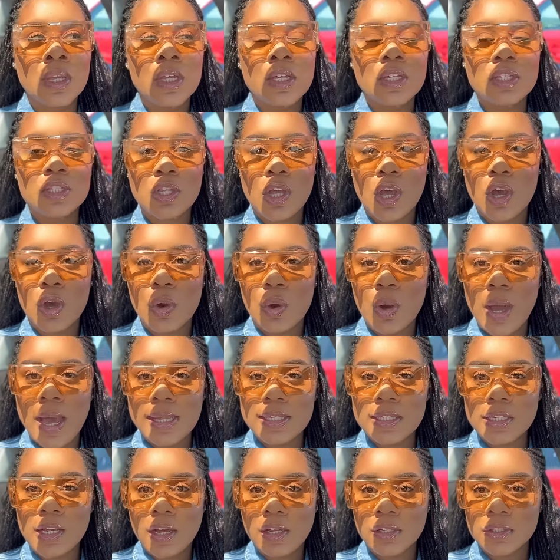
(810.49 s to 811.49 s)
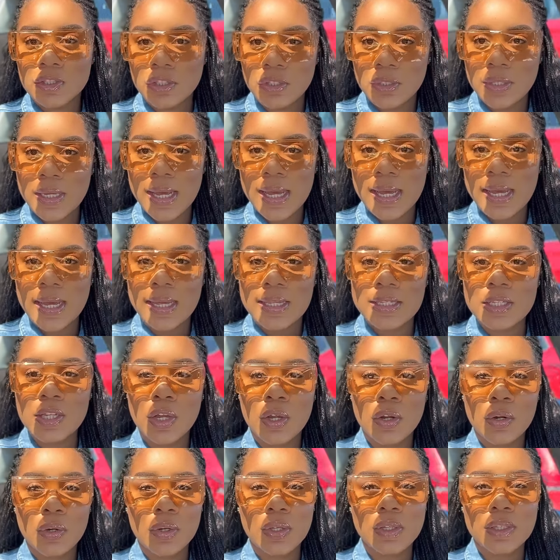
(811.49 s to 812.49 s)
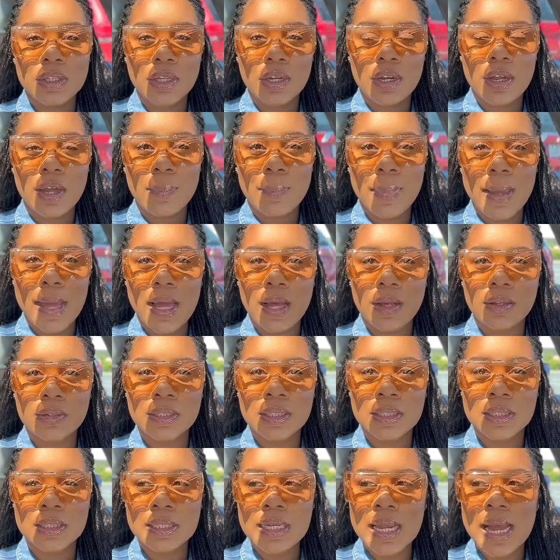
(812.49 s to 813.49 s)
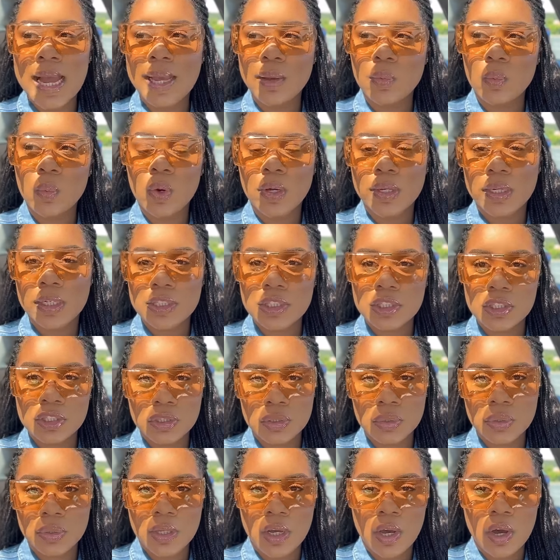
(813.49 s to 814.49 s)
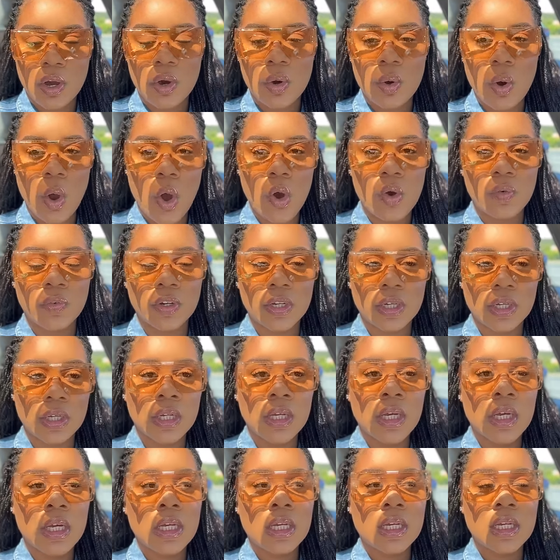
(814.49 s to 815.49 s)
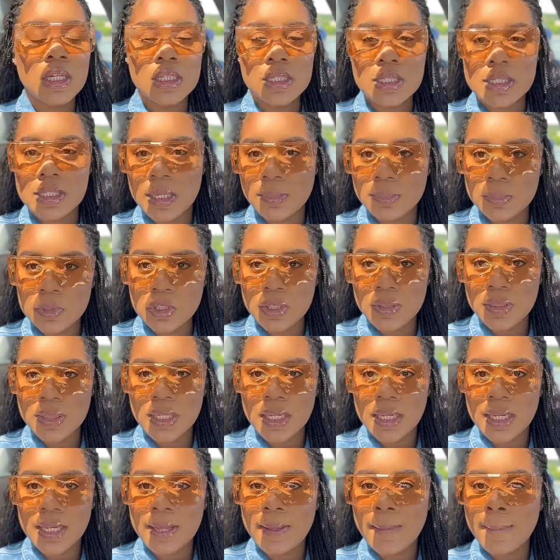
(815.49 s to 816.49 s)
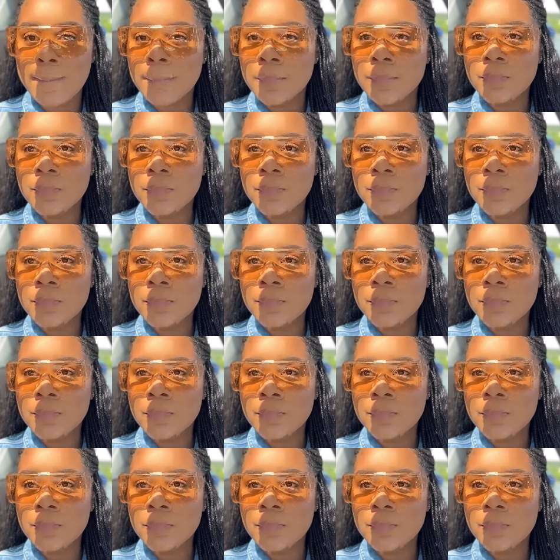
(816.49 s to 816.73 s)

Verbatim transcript: So I talked to you guys earlier about not wanting to do the whole over consumption thing.